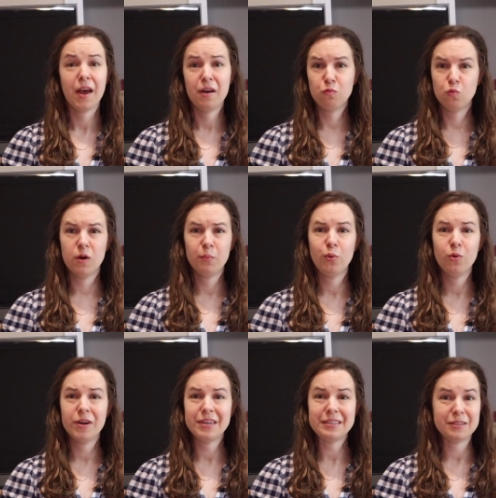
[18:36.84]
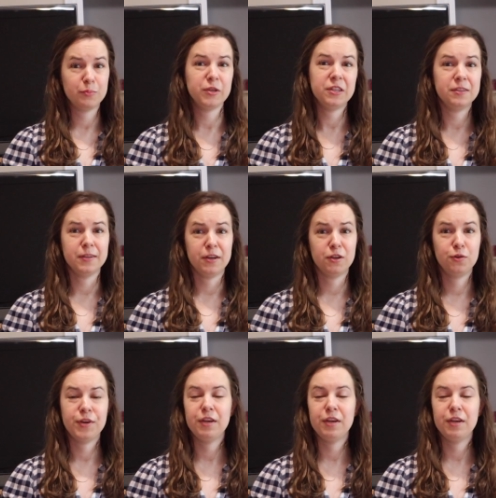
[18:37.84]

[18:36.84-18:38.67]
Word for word: At one point, DiBenedetto